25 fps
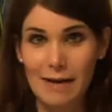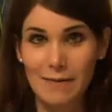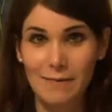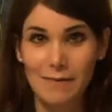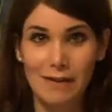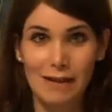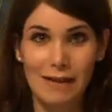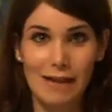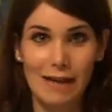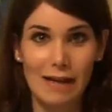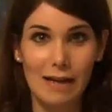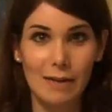I
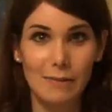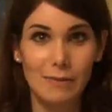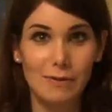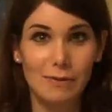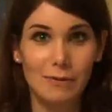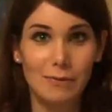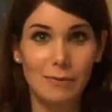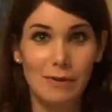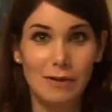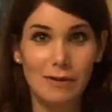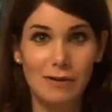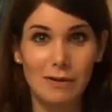felt like I
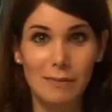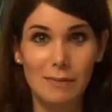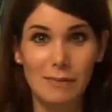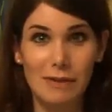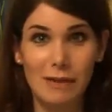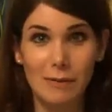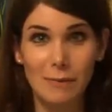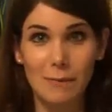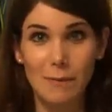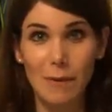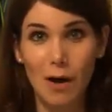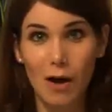was doing
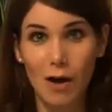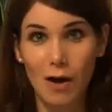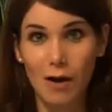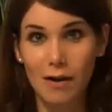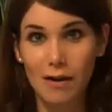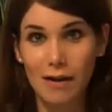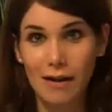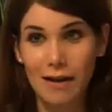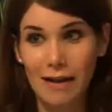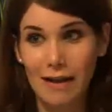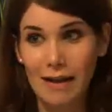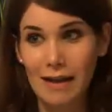something
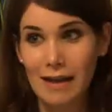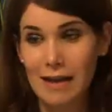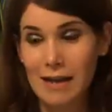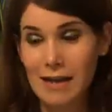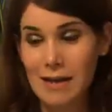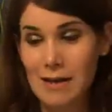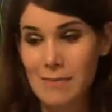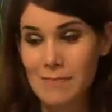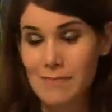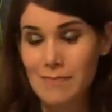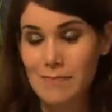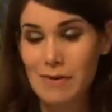wrong,
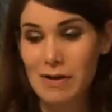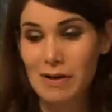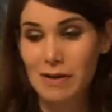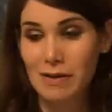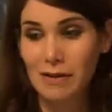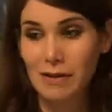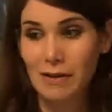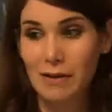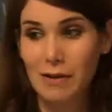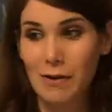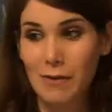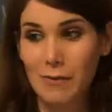but
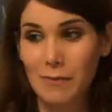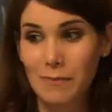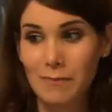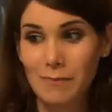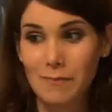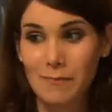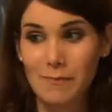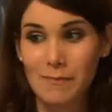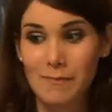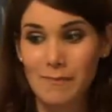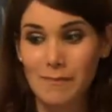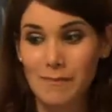
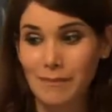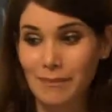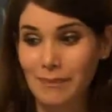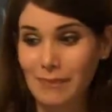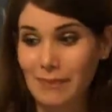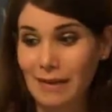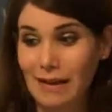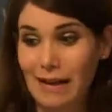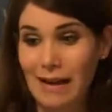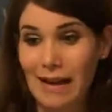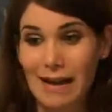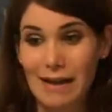
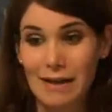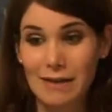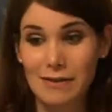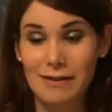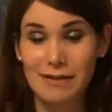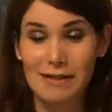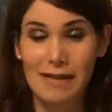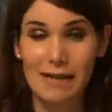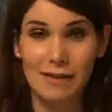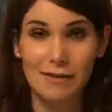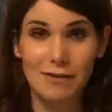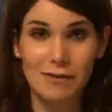I had a
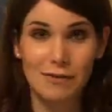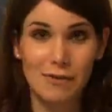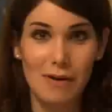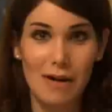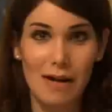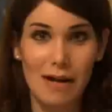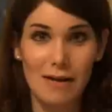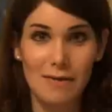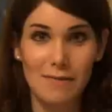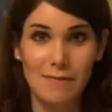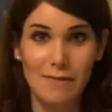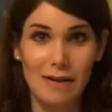sex
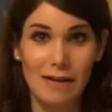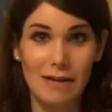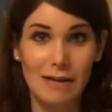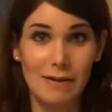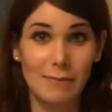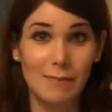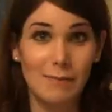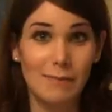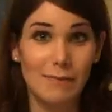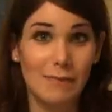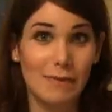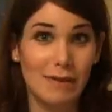drive, and
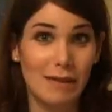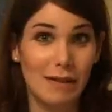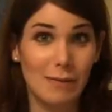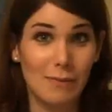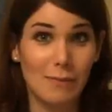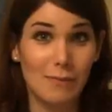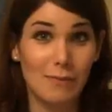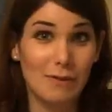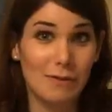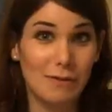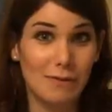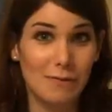
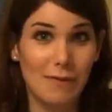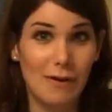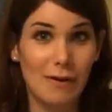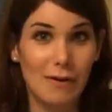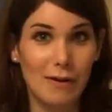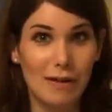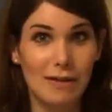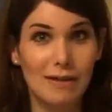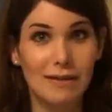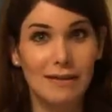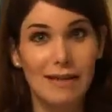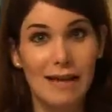it was a
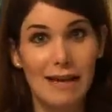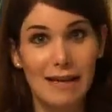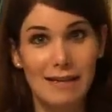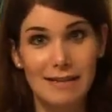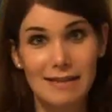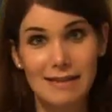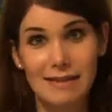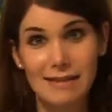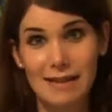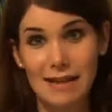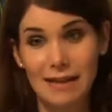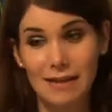very
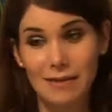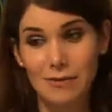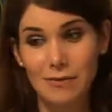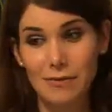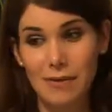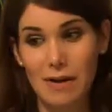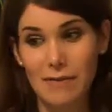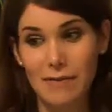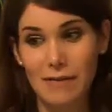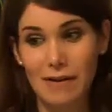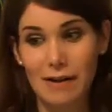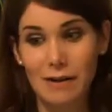intense sex
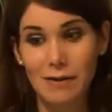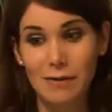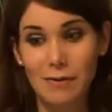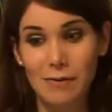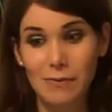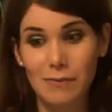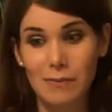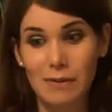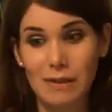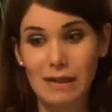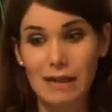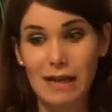drive, and I
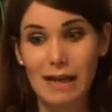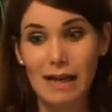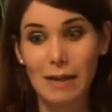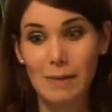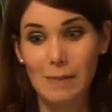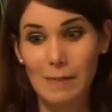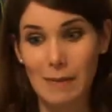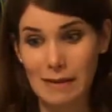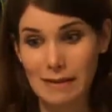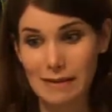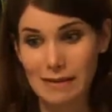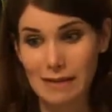couldn't really
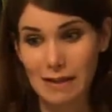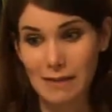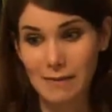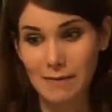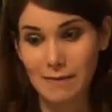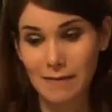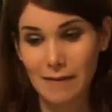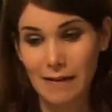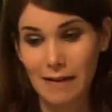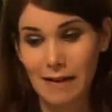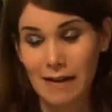help myself.